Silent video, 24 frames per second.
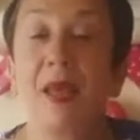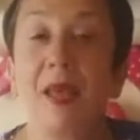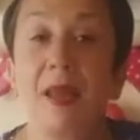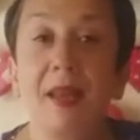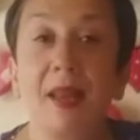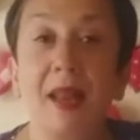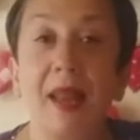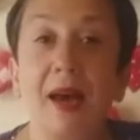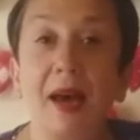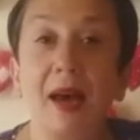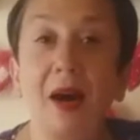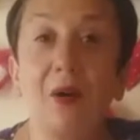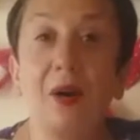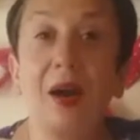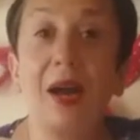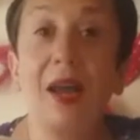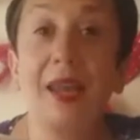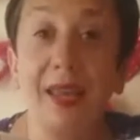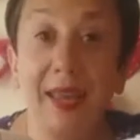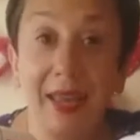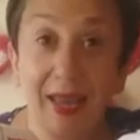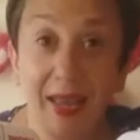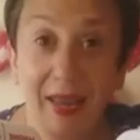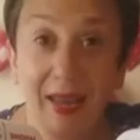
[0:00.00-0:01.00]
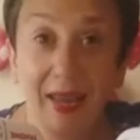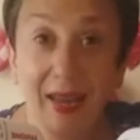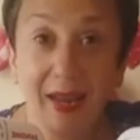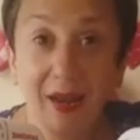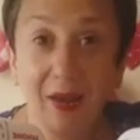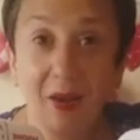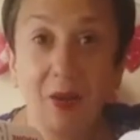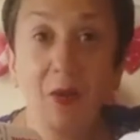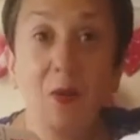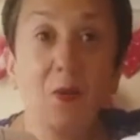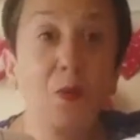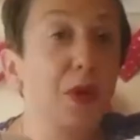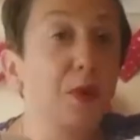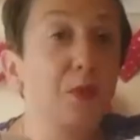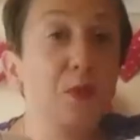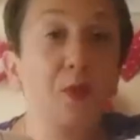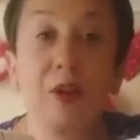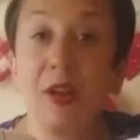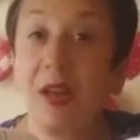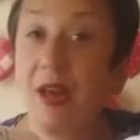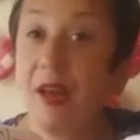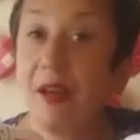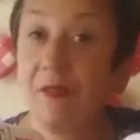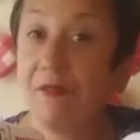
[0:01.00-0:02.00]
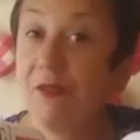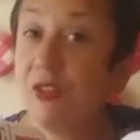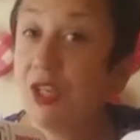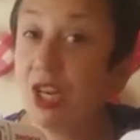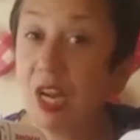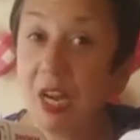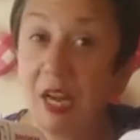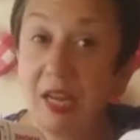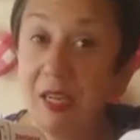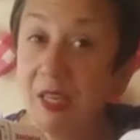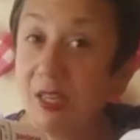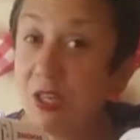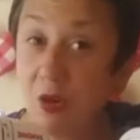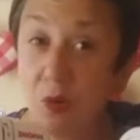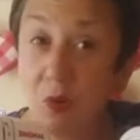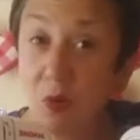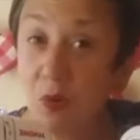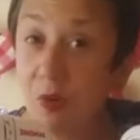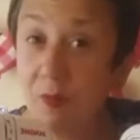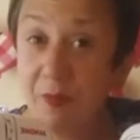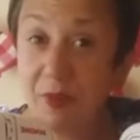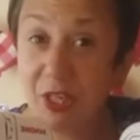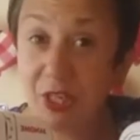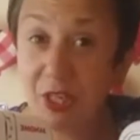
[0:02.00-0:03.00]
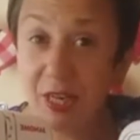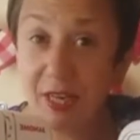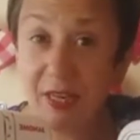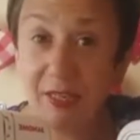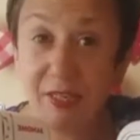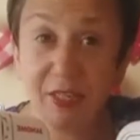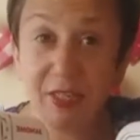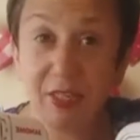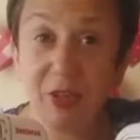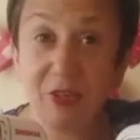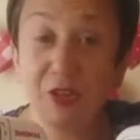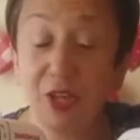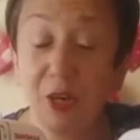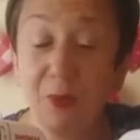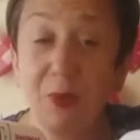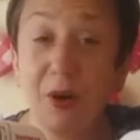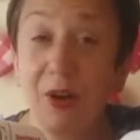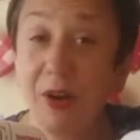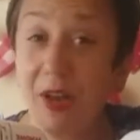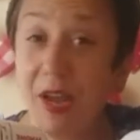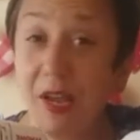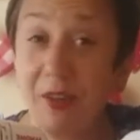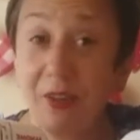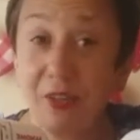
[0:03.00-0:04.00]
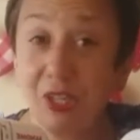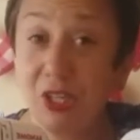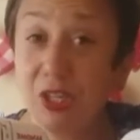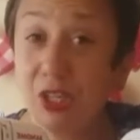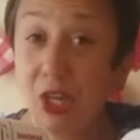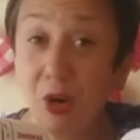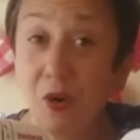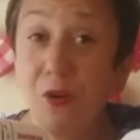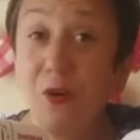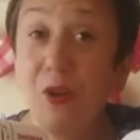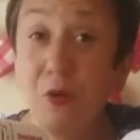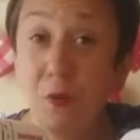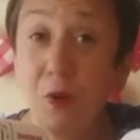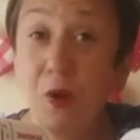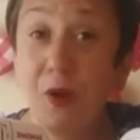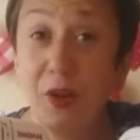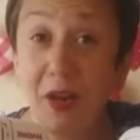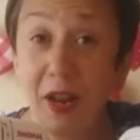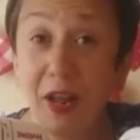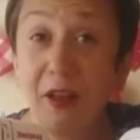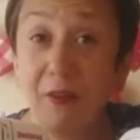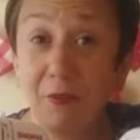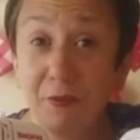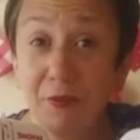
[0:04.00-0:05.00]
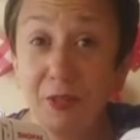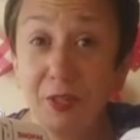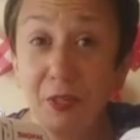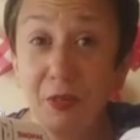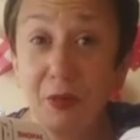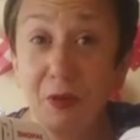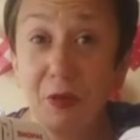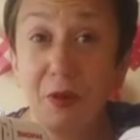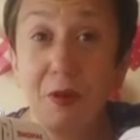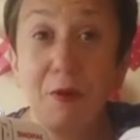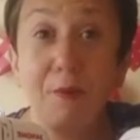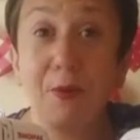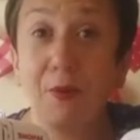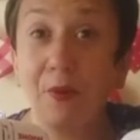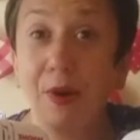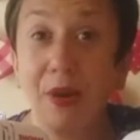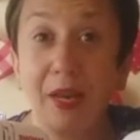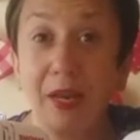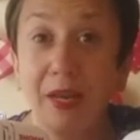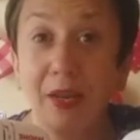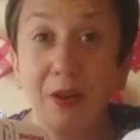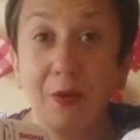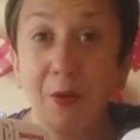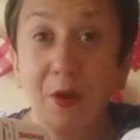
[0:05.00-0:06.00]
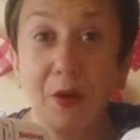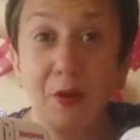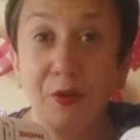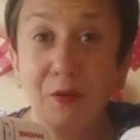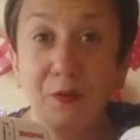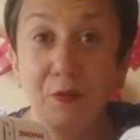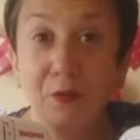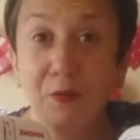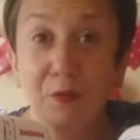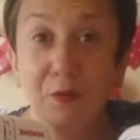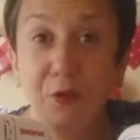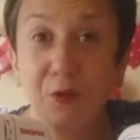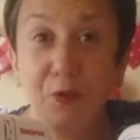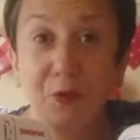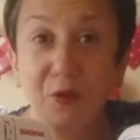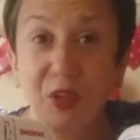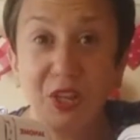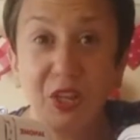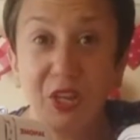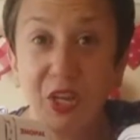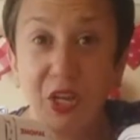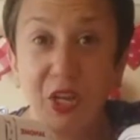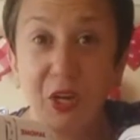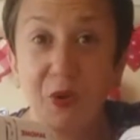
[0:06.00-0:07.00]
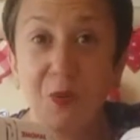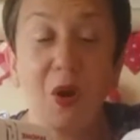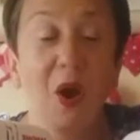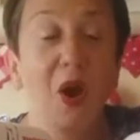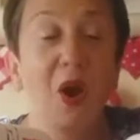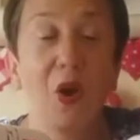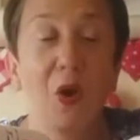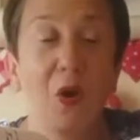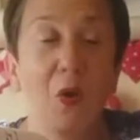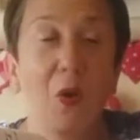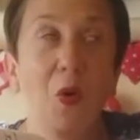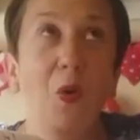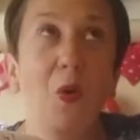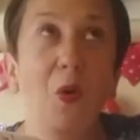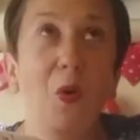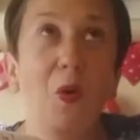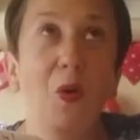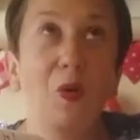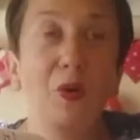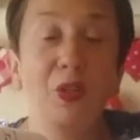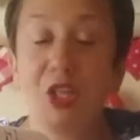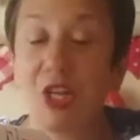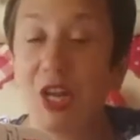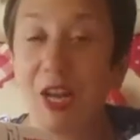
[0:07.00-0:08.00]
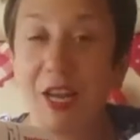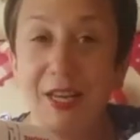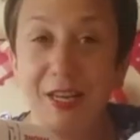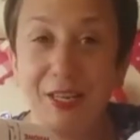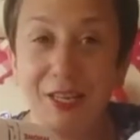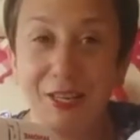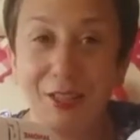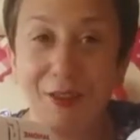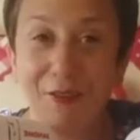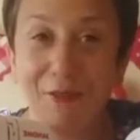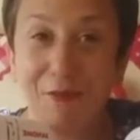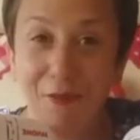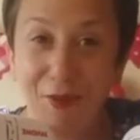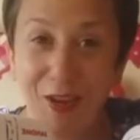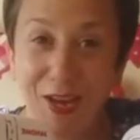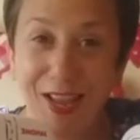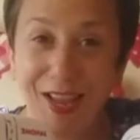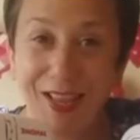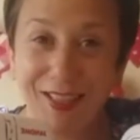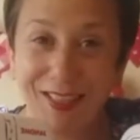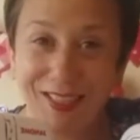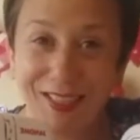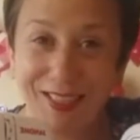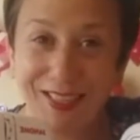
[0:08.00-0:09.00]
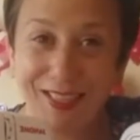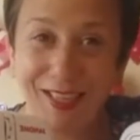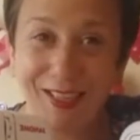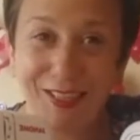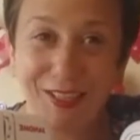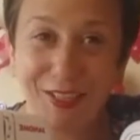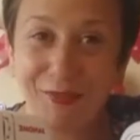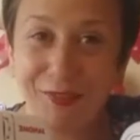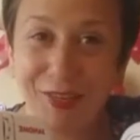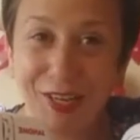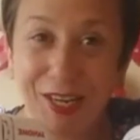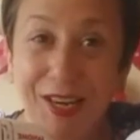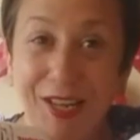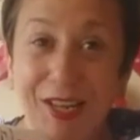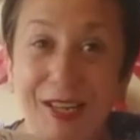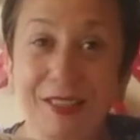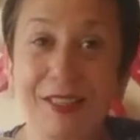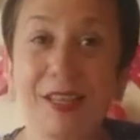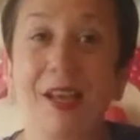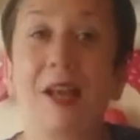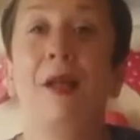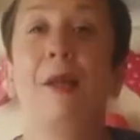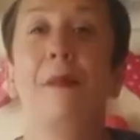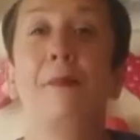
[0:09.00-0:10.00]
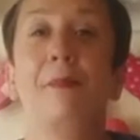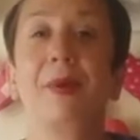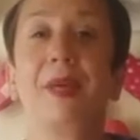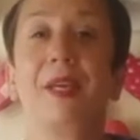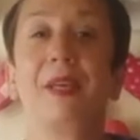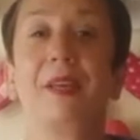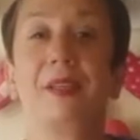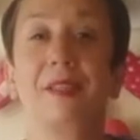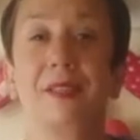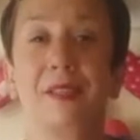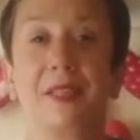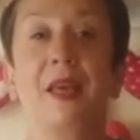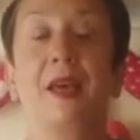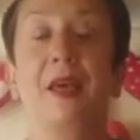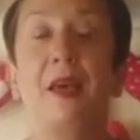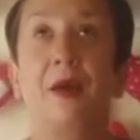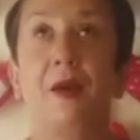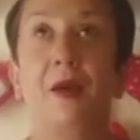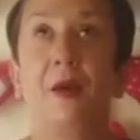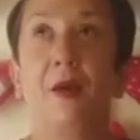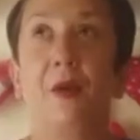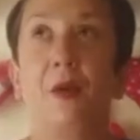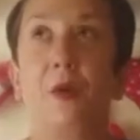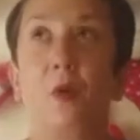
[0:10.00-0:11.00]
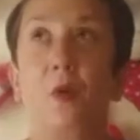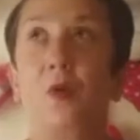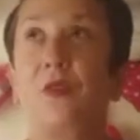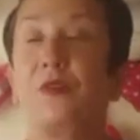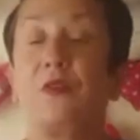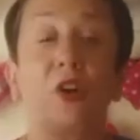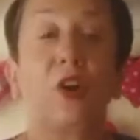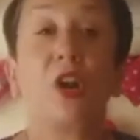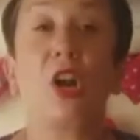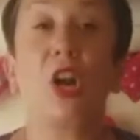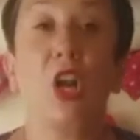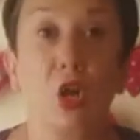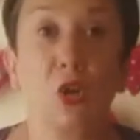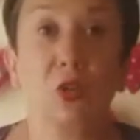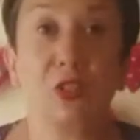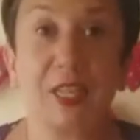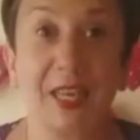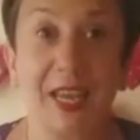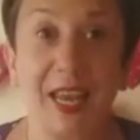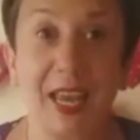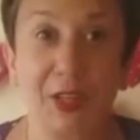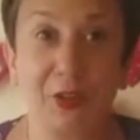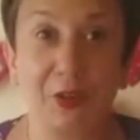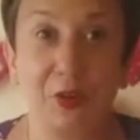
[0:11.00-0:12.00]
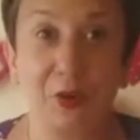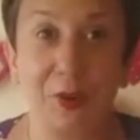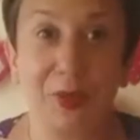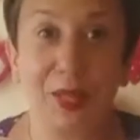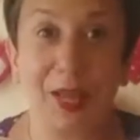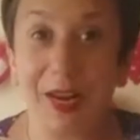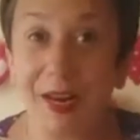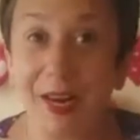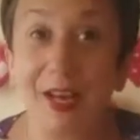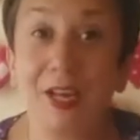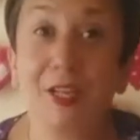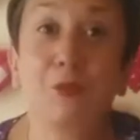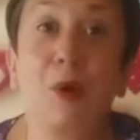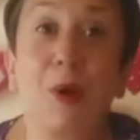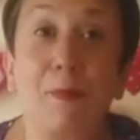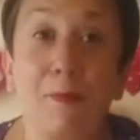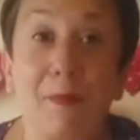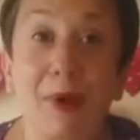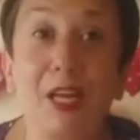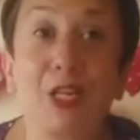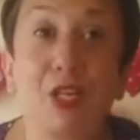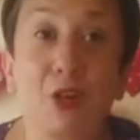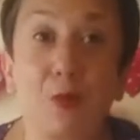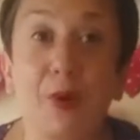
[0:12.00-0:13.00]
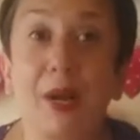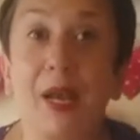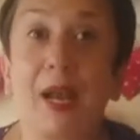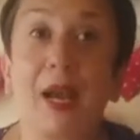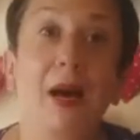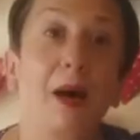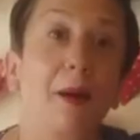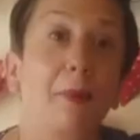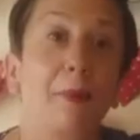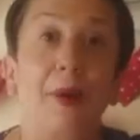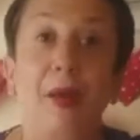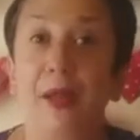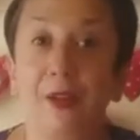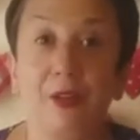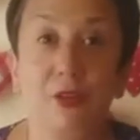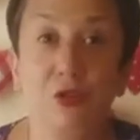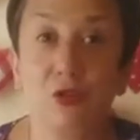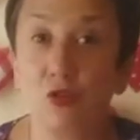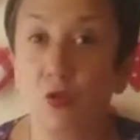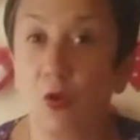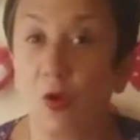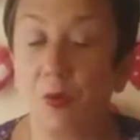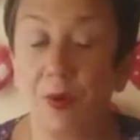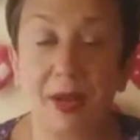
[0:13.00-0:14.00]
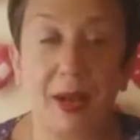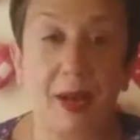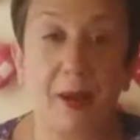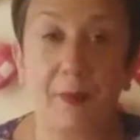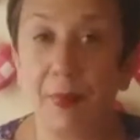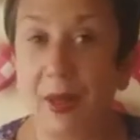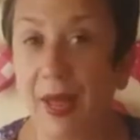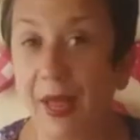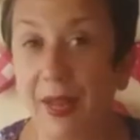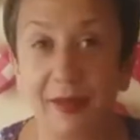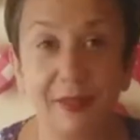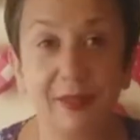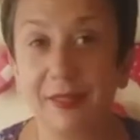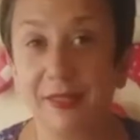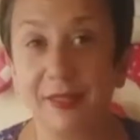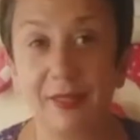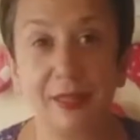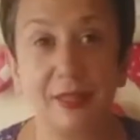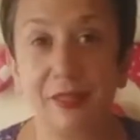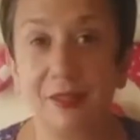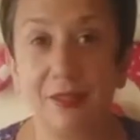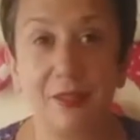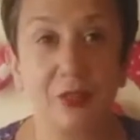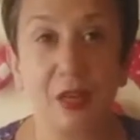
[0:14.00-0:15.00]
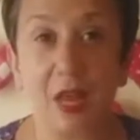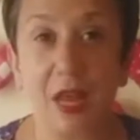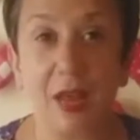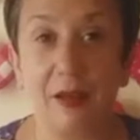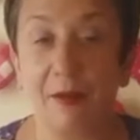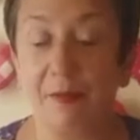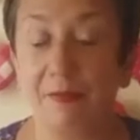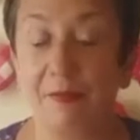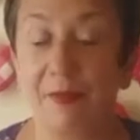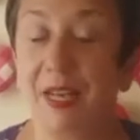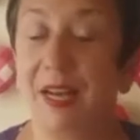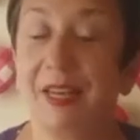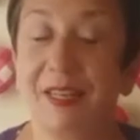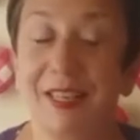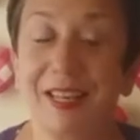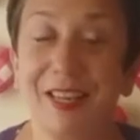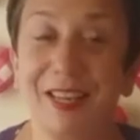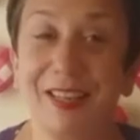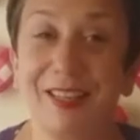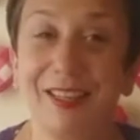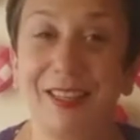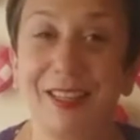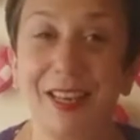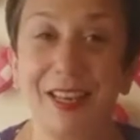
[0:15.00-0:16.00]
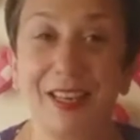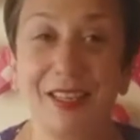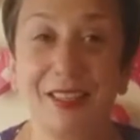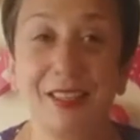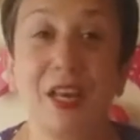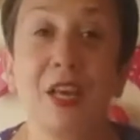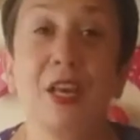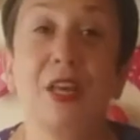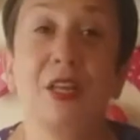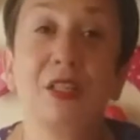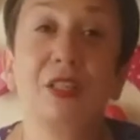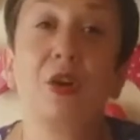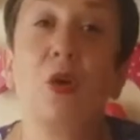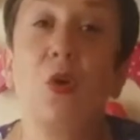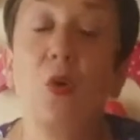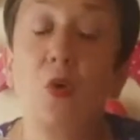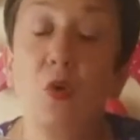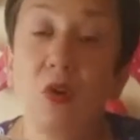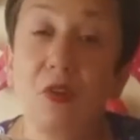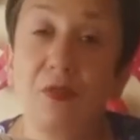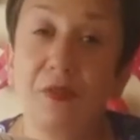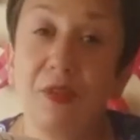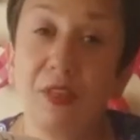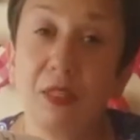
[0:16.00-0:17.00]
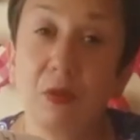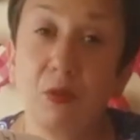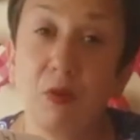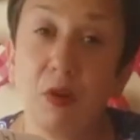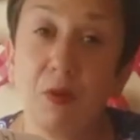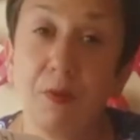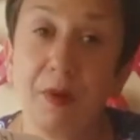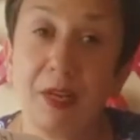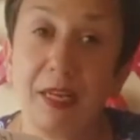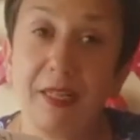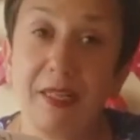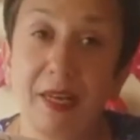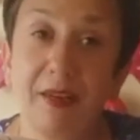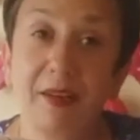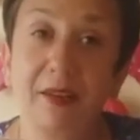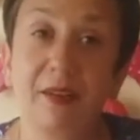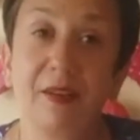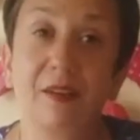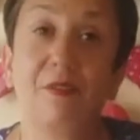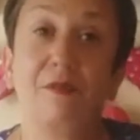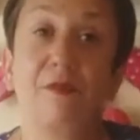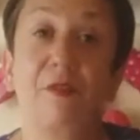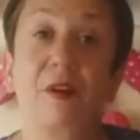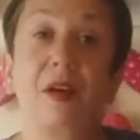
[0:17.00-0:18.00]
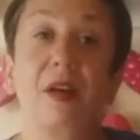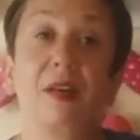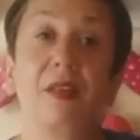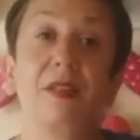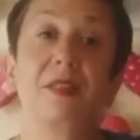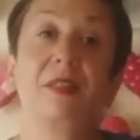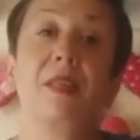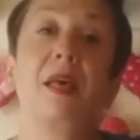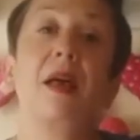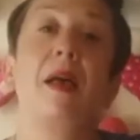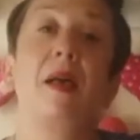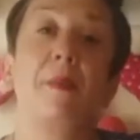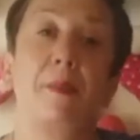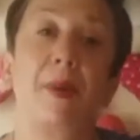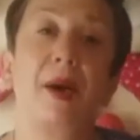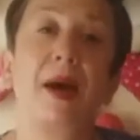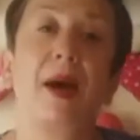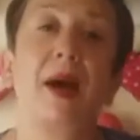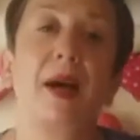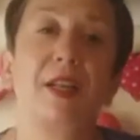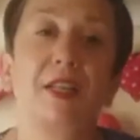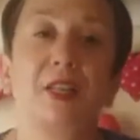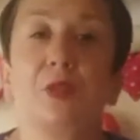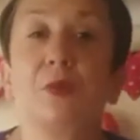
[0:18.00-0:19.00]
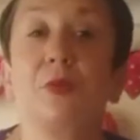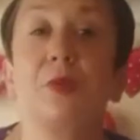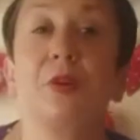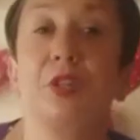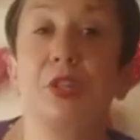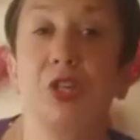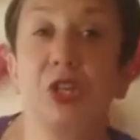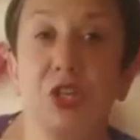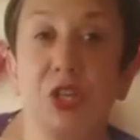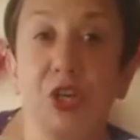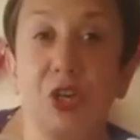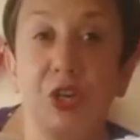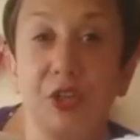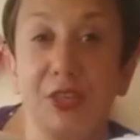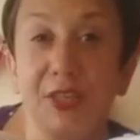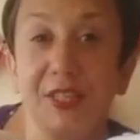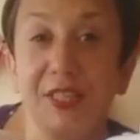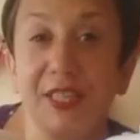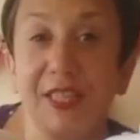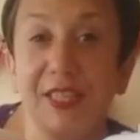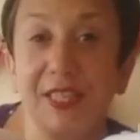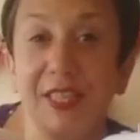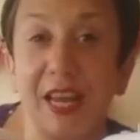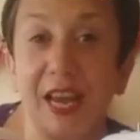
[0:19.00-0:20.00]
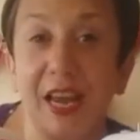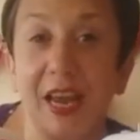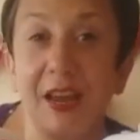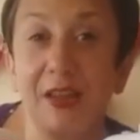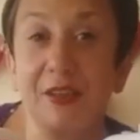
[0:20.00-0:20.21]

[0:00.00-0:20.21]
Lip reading: Now again, we would have changed all the machines, so don't worry, at the show you won't have to bring your own foot with you or change the feet at the start of the class, because we've got a lot to get through in that class. We're measuring up and drawing up patterns and cutting and things. So all of this would have been done in advance, but I just wanted to show you this today